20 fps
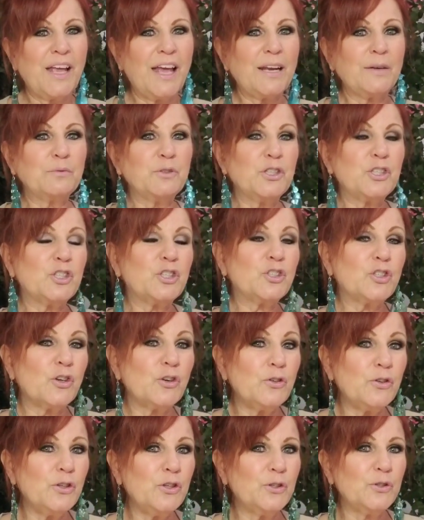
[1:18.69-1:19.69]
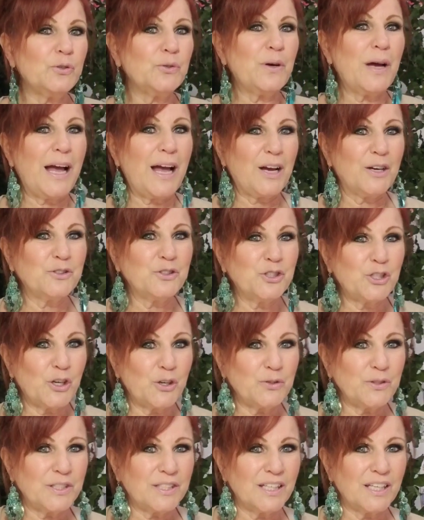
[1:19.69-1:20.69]
And I'm going to show you how
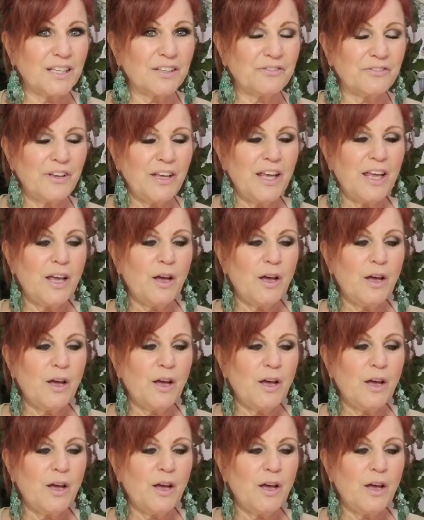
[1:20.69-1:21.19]
Joseph